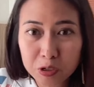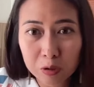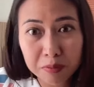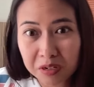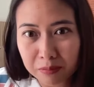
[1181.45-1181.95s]
your
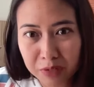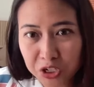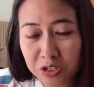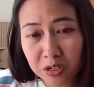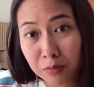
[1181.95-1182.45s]
scope three
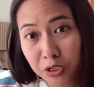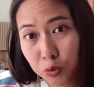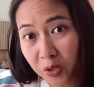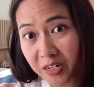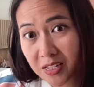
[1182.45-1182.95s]
emissions are
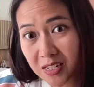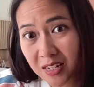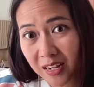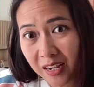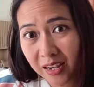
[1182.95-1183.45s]
much
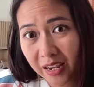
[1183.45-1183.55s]
worse.